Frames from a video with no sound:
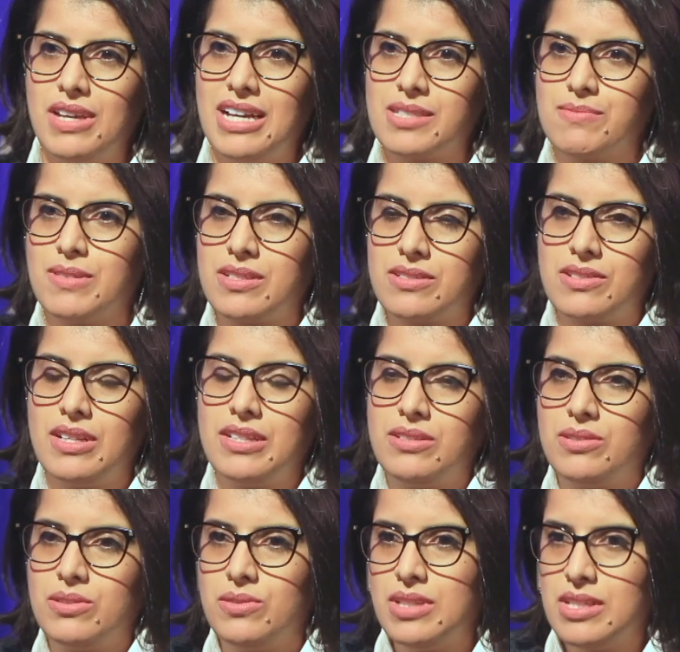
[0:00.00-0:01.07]
aspects
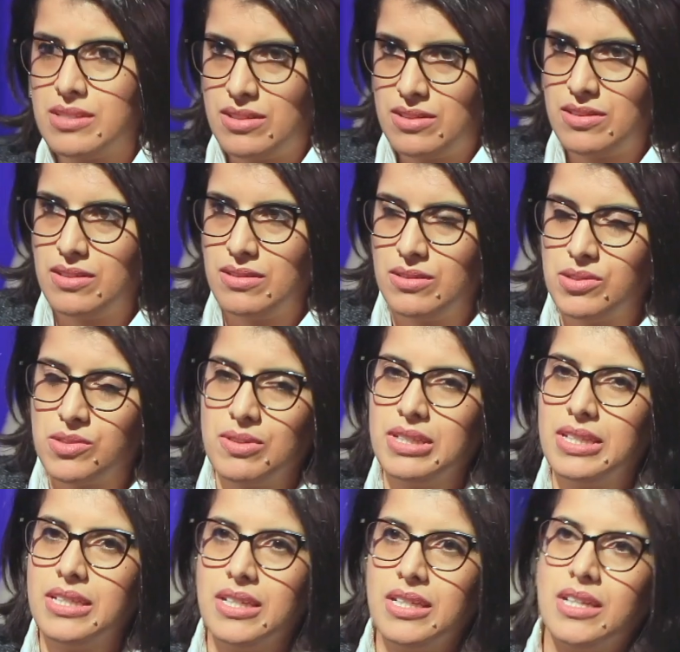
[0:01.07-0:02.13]
related to deserts
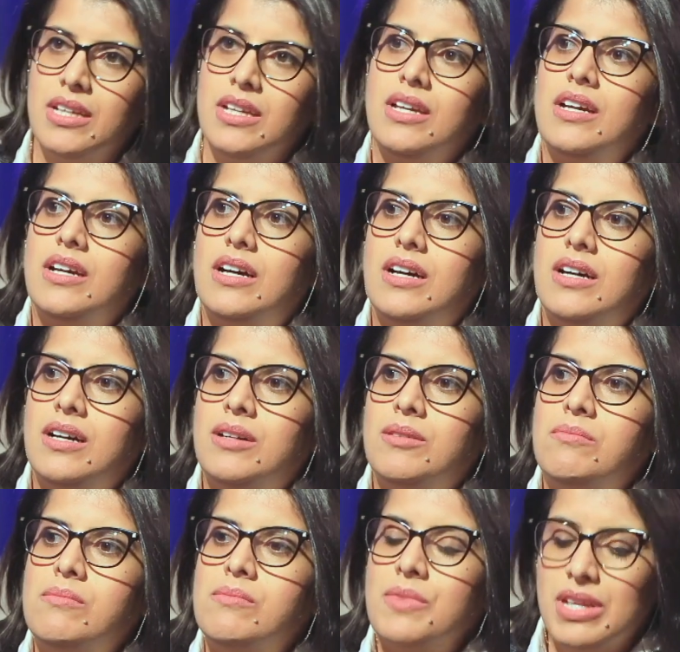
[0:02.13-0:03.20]
usually.
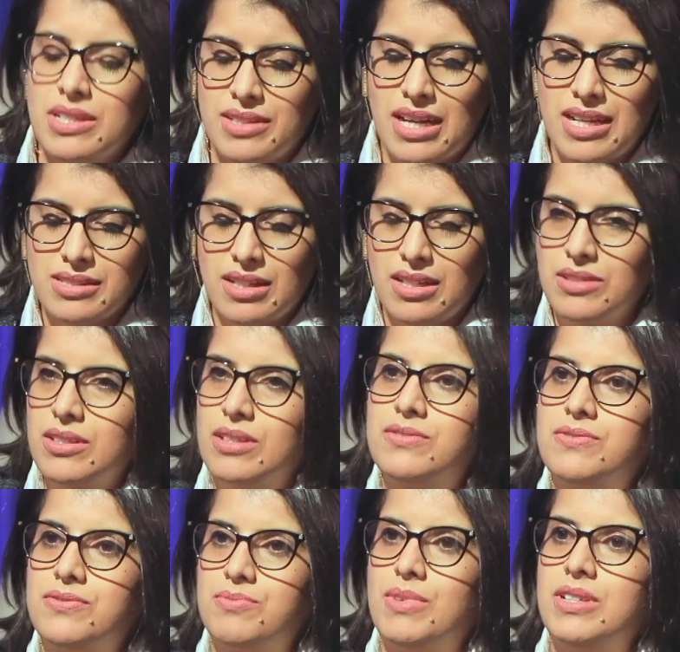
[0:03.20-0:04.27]
That has a lot of
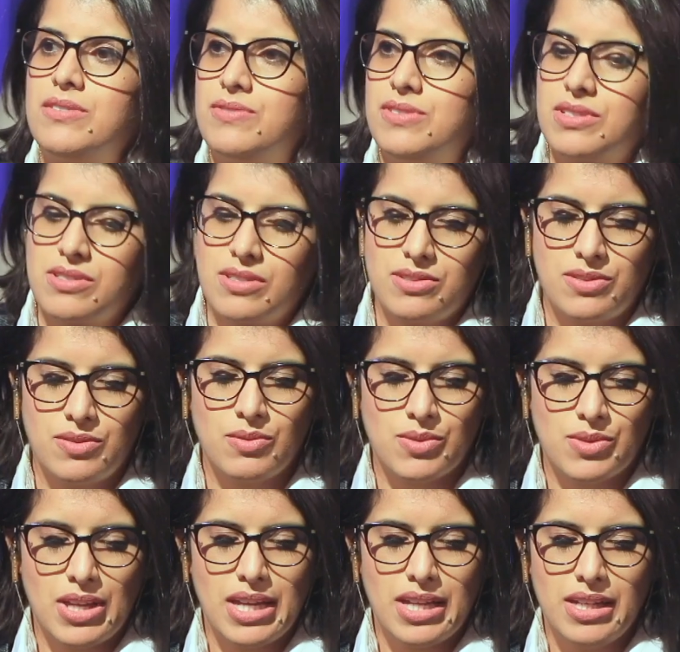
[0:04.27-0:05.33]
benefits.
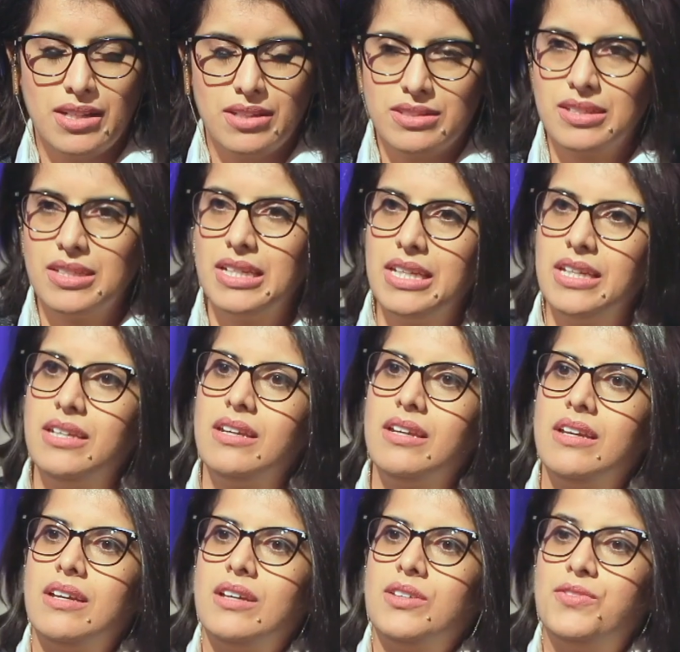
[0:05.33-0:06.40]
They literally
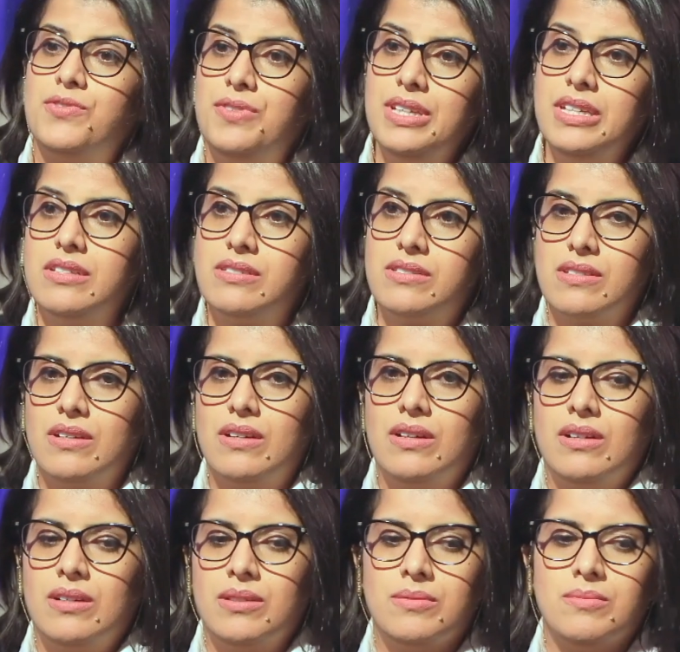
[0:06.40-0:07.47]
feeds
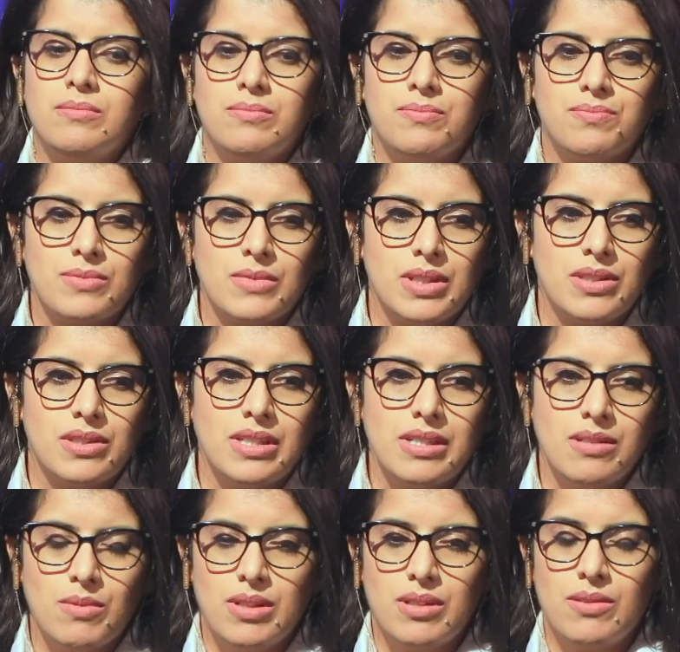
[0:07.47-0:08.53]

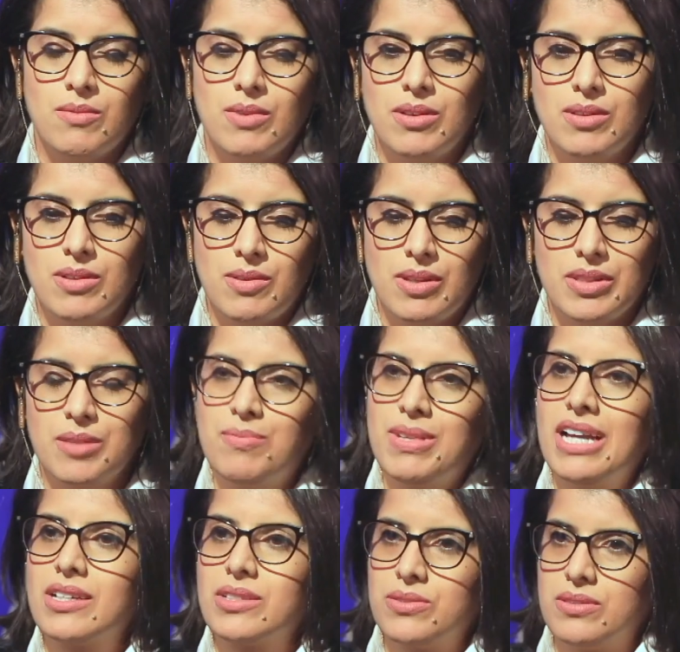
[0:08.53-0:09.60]
the
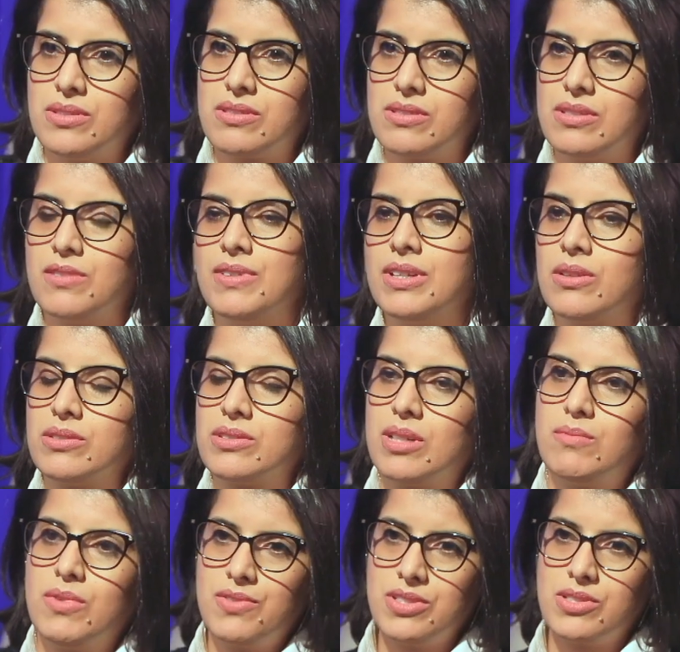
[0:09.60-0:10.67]
planktons living on
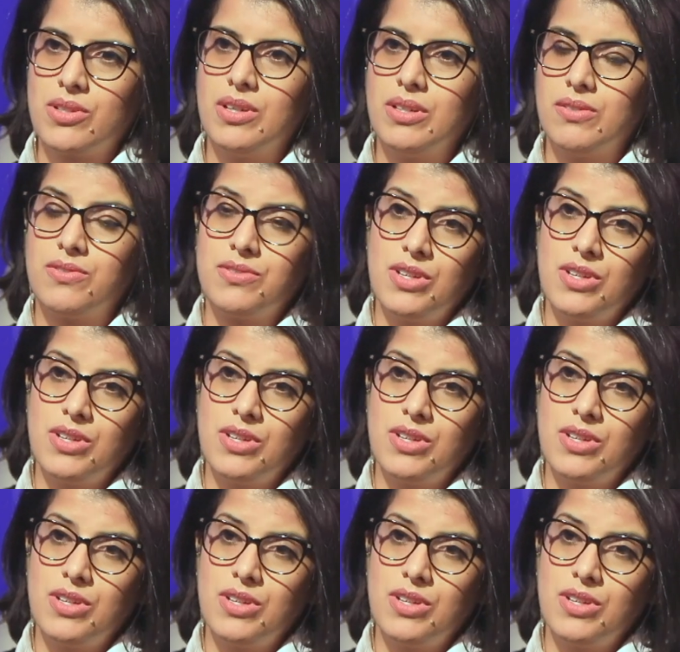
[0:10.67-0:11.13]
top of the soil